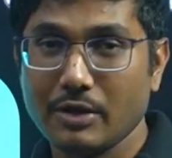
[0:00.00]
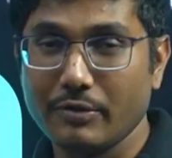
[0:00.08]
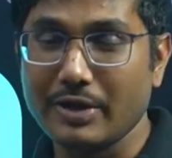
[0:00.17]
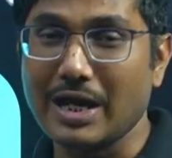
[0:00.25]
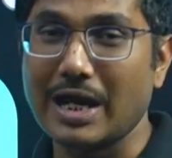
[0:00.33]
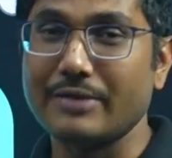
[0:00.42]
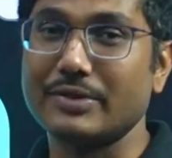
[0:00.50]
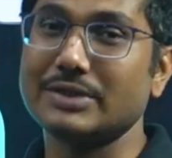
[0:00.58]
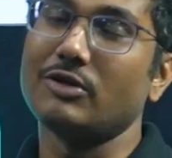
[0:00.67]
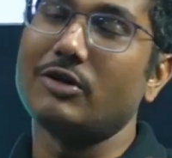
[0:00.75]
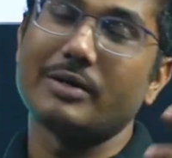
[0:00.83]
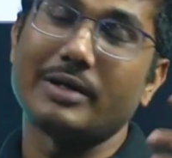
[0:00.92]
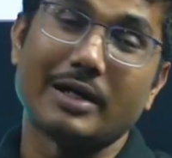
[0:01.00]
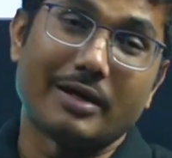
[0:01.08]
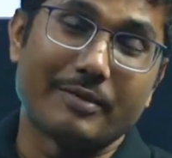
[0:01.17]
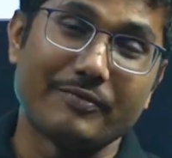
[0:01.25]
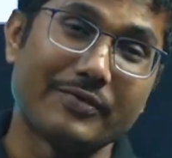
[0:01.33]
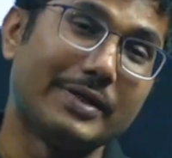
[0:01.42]
Okay, I was not,
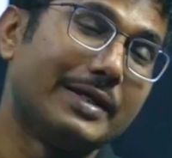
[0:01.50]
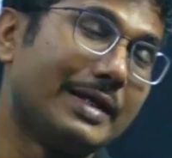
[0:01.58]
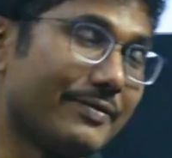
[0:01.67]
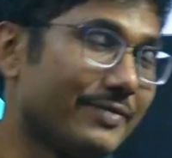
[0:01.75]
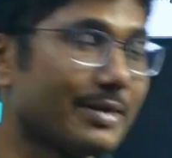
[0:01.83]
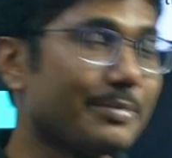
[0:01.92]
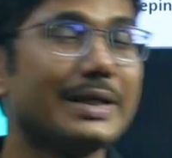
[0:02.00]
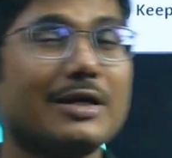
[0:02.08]
never been